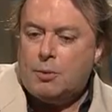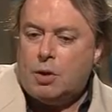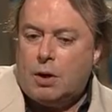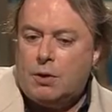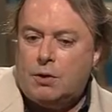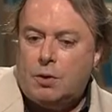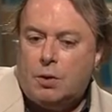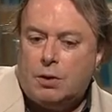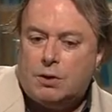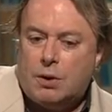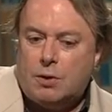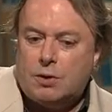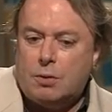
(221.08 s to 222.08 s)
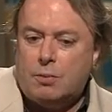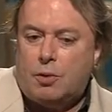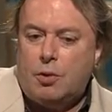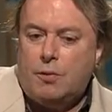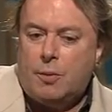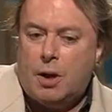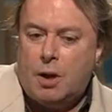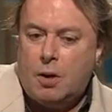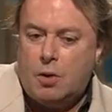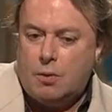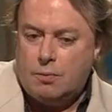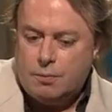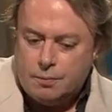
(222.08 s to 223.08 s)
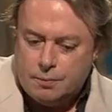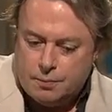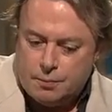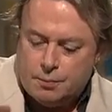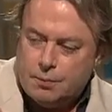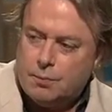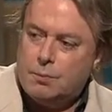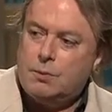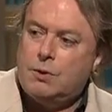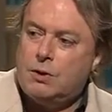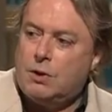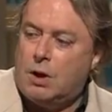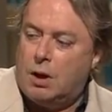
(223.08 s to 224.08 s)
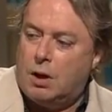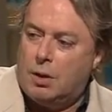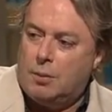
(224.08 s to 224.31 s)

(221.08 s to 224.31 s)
Well, I'm trying to do it so as to improve my own style.